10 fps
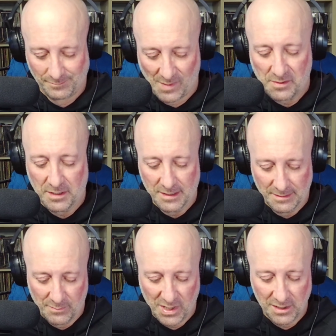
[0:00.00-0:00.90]
Okay,
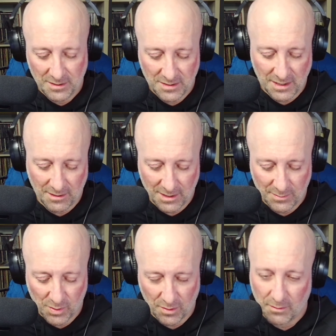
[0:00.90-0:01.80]
I'm beginning to sound like a
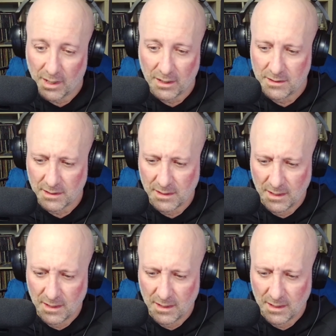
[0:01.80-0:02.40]
broken record, and